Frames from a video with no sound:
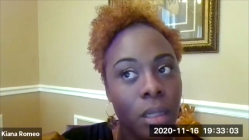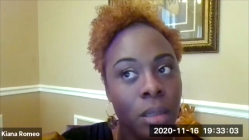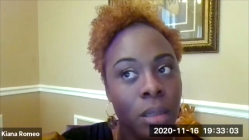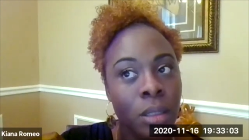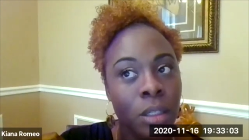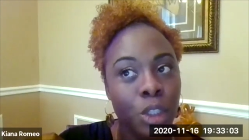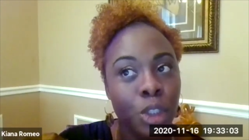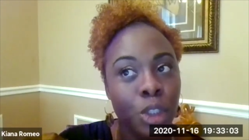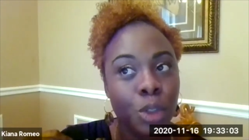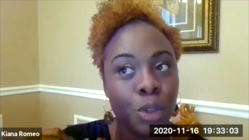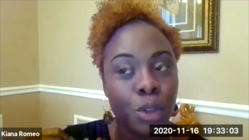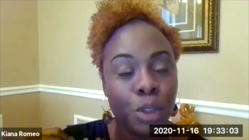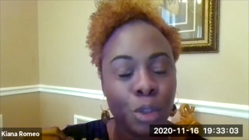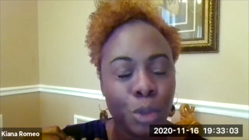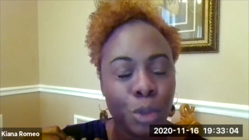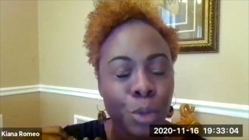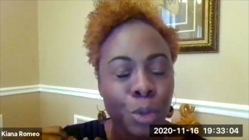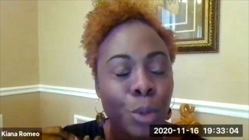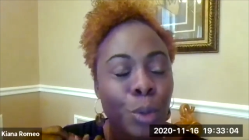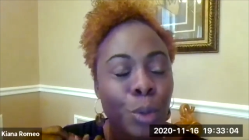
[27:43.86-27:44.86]
the
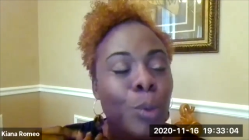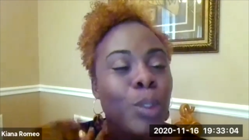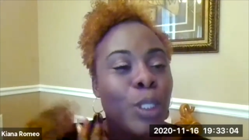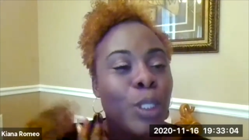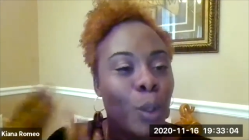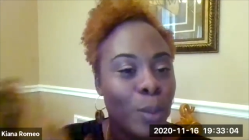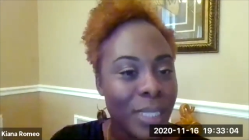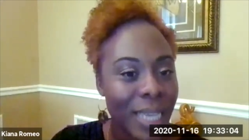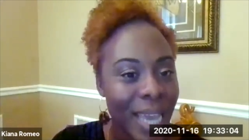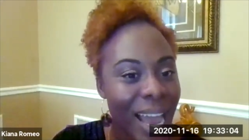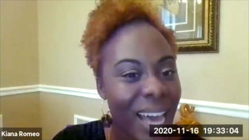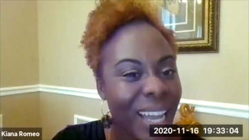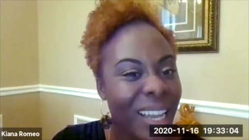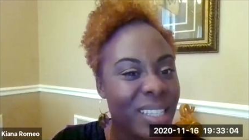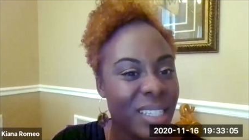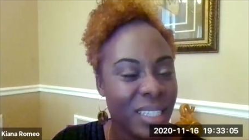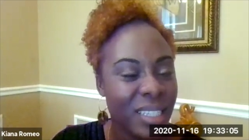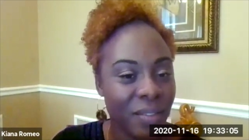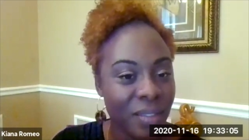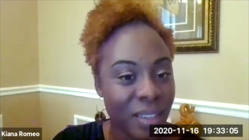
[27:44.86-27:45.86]
true
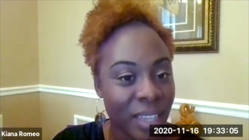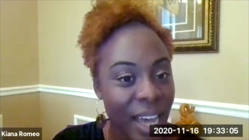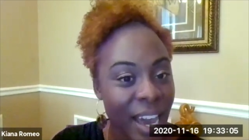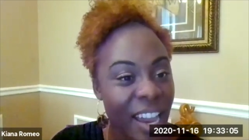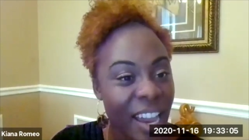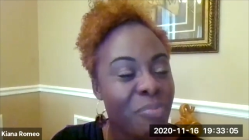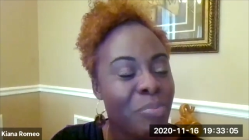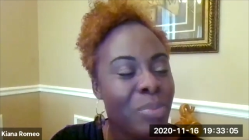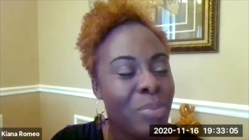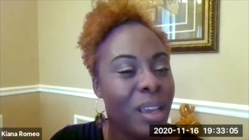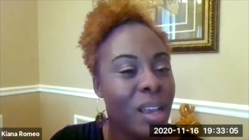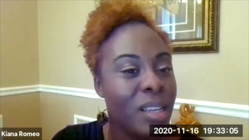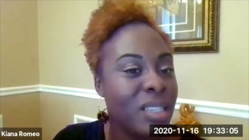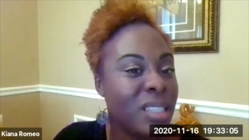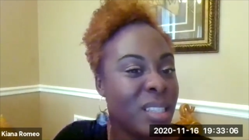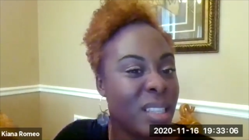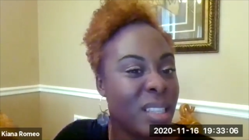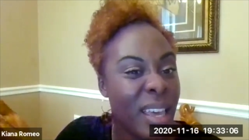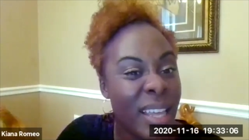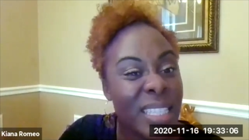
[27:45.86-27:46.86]
totality of life
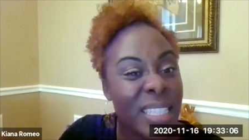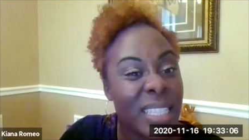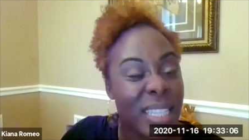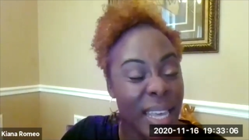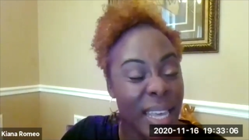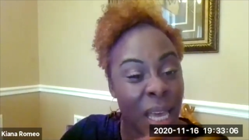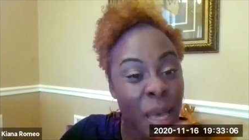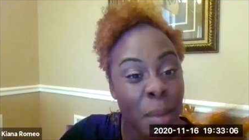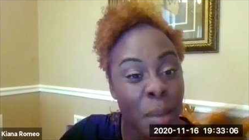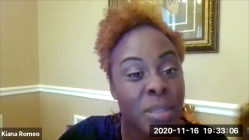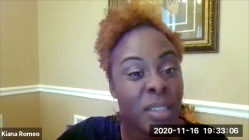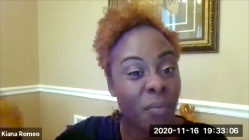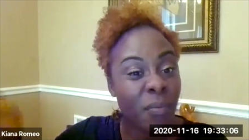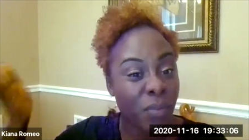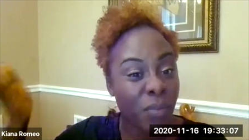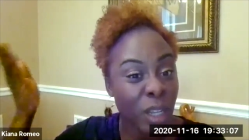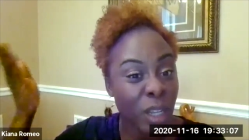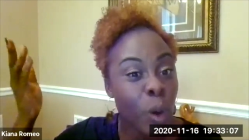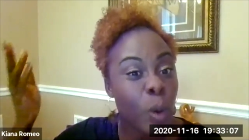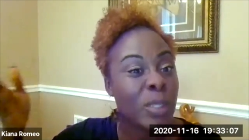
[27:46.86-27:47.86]
because it's ebbs and
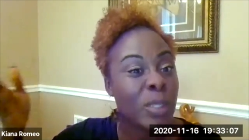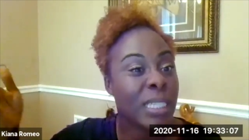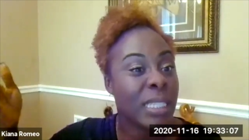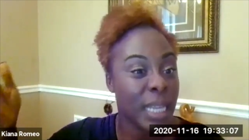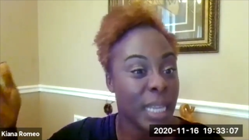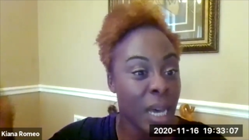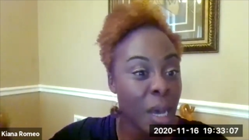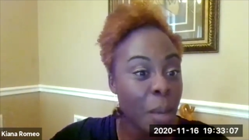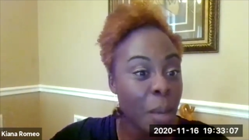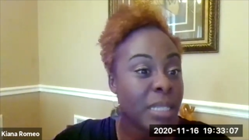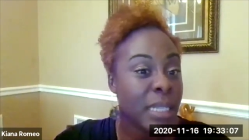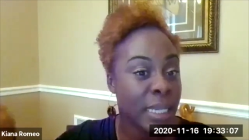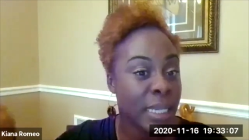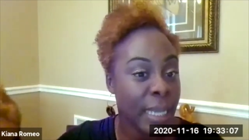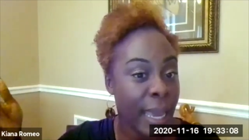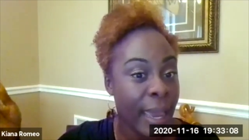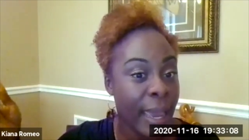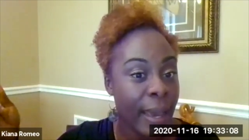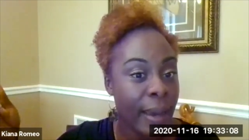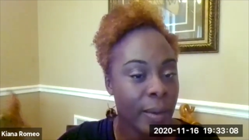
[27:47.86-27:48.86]
flows, it's ups and
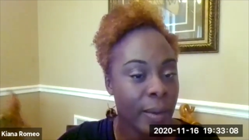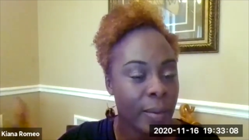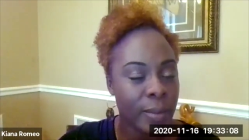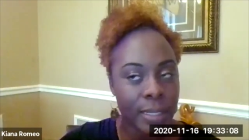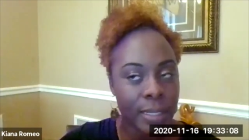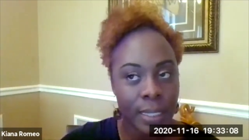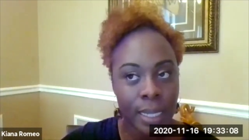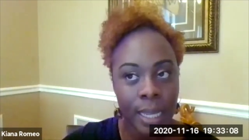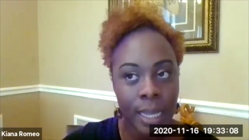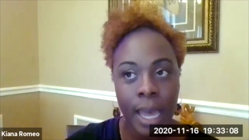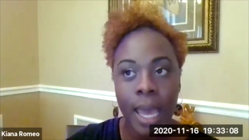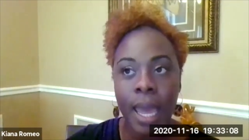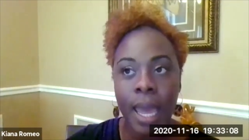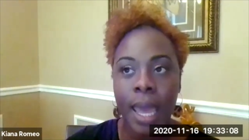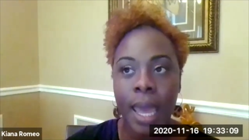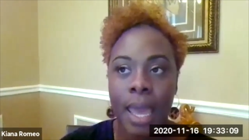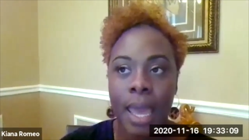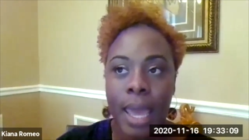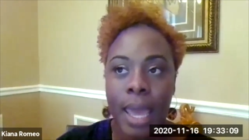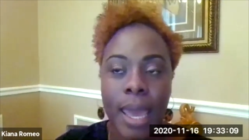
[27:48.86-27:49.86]
downs.
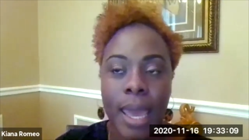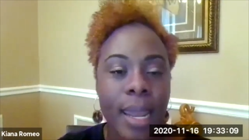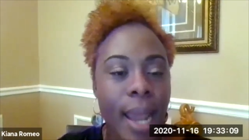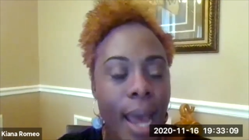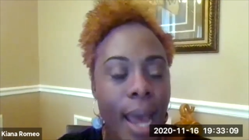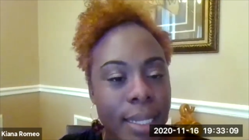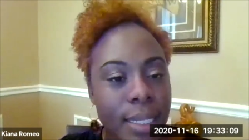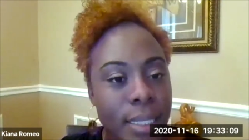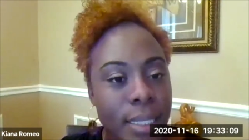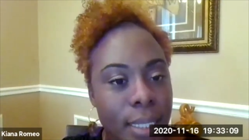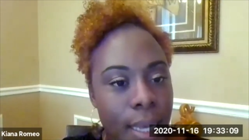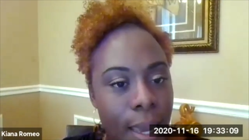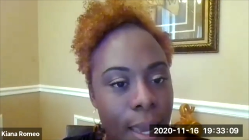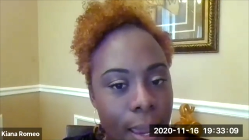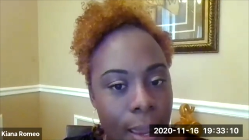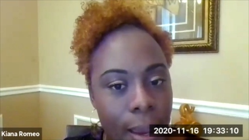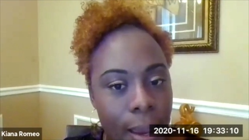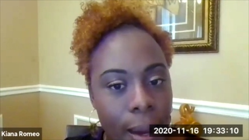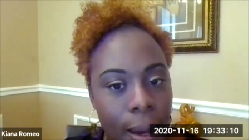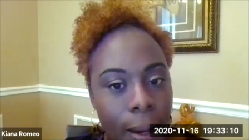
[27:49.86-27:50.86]
And I'd
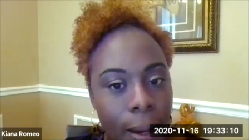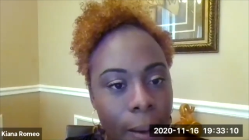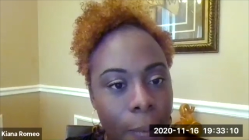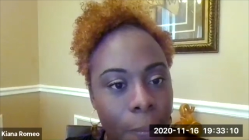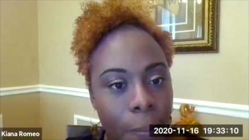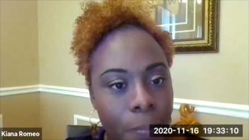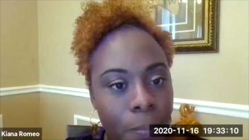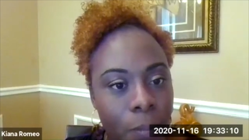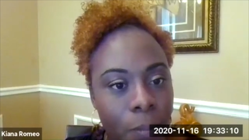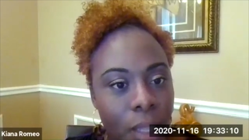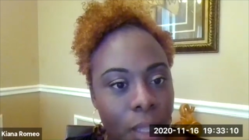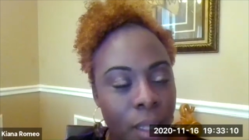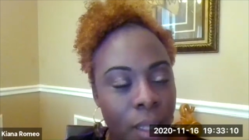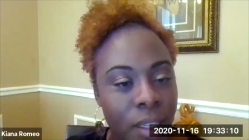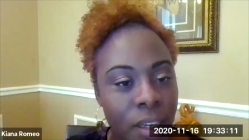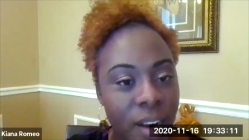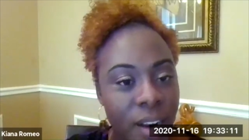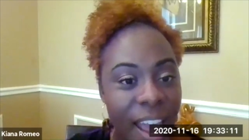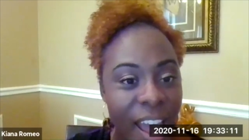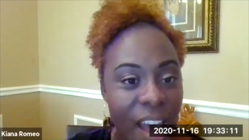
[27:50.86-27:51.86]
say um,
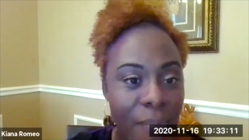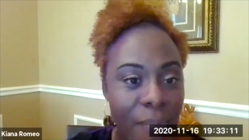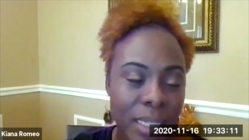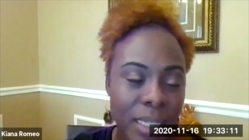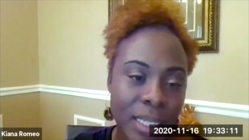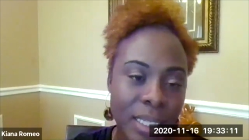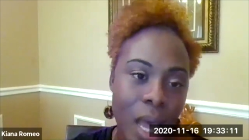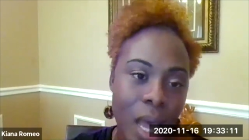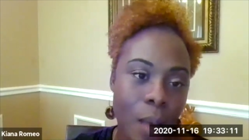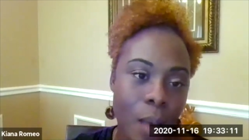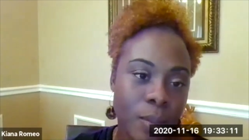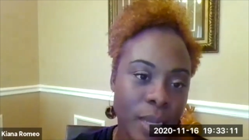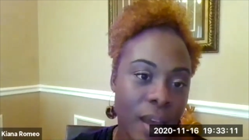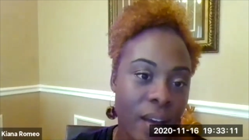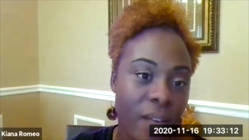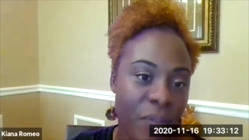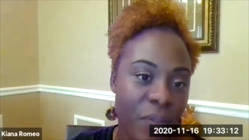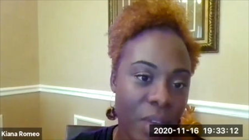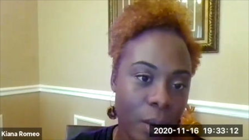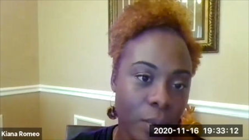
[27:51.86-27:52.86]
that there have been times when
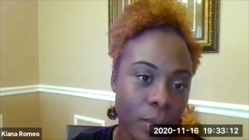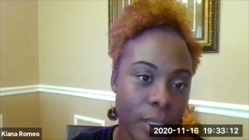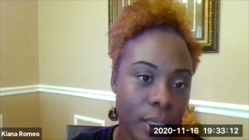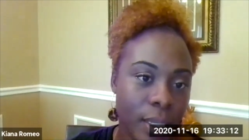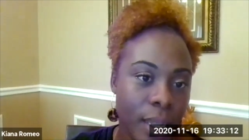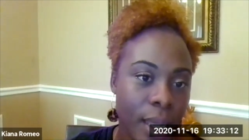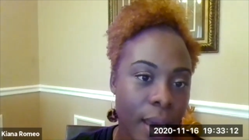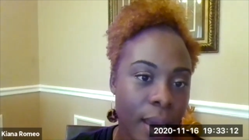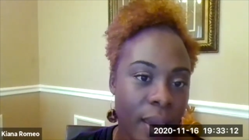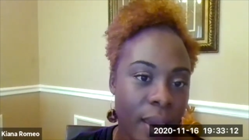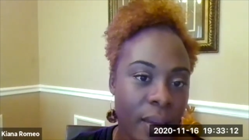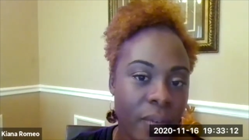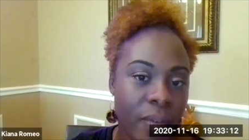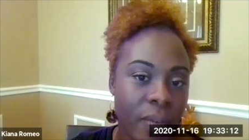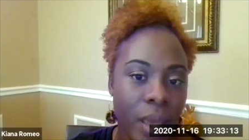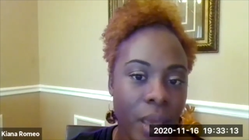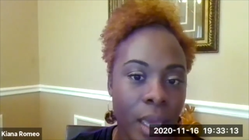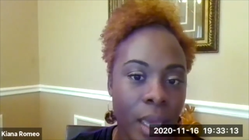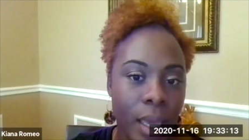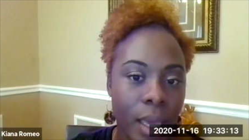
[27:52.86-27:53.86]
I failed in life,
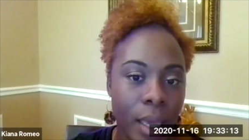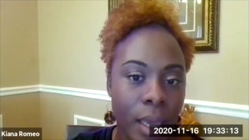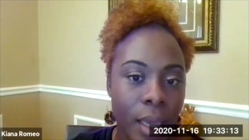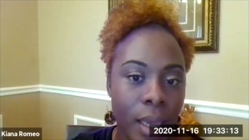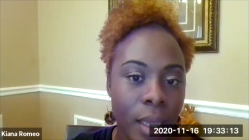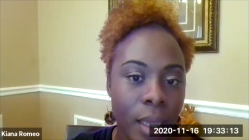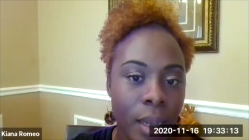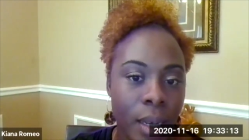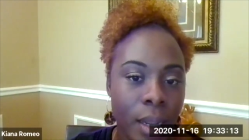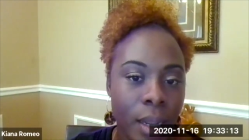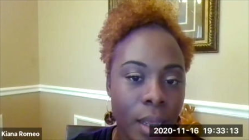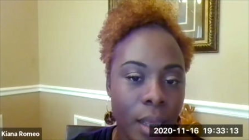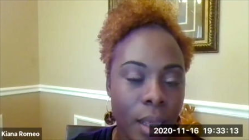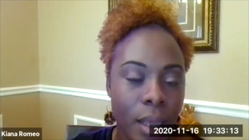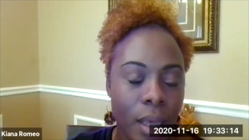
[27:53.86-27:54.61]
and